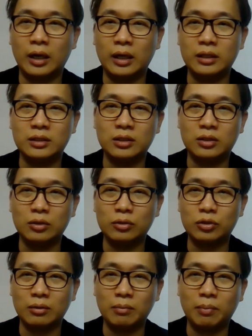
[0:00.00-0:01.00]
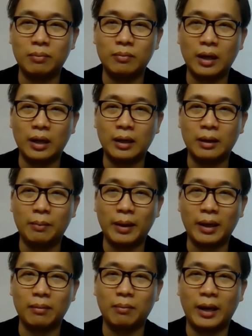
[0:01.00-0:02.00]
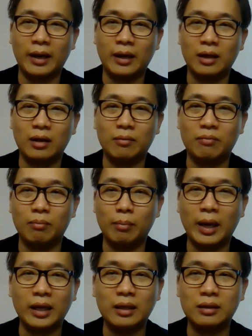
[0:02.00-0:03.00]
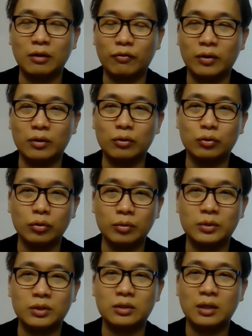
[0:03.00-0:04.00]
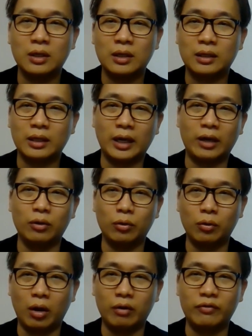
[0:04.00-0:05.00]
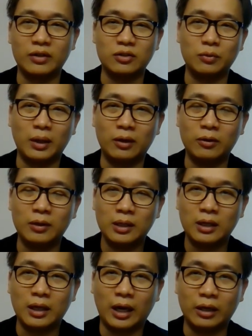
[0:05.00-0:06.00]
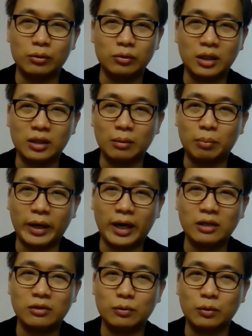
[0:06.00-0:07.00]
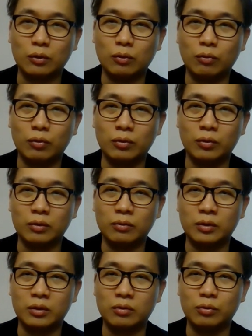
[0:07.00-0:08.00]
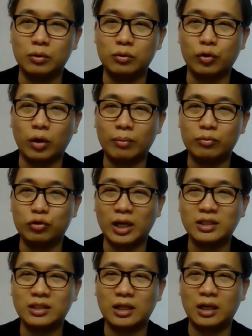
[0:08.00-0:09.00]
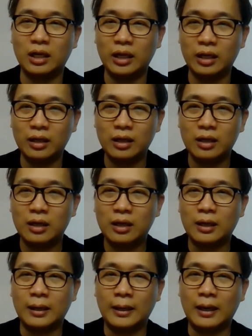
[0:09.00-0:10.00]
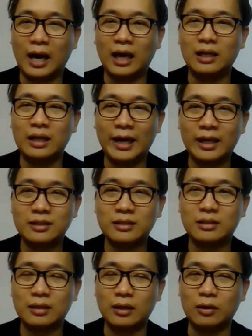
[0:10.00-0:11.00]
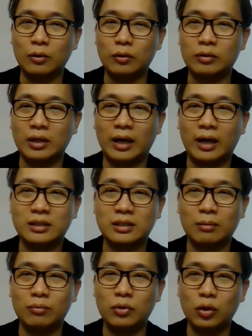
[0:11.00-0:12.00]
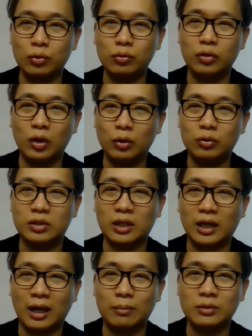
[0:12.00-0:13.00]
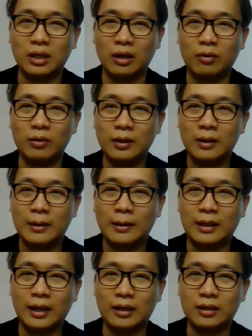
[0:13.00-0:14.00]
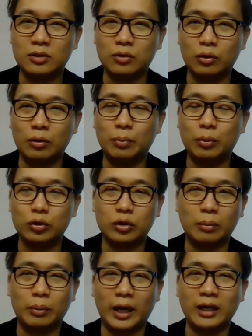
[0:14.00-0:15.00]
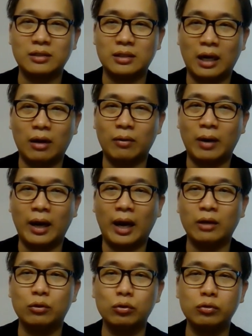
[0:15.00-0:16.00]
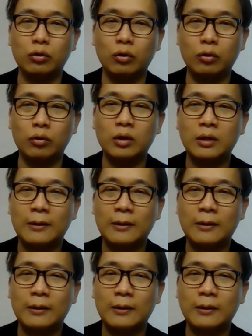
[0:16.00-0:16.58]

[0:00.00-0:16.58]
institution, backed by many different groups that I know of as well. I don't think the price would drop drastically, unless, you know, there are some new news that comes out that is going to push the price down. I do know